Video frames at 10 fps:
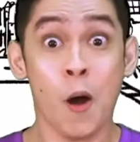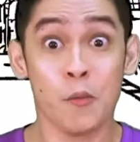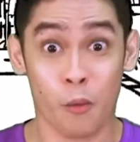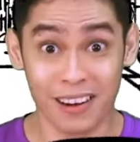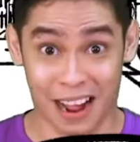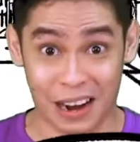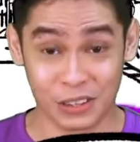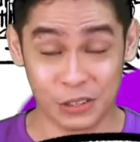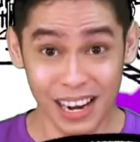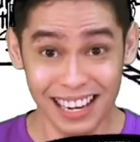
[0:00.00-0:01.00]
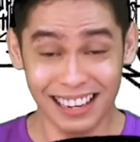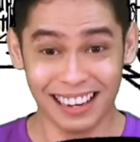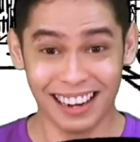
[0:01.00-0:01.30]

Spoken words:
100?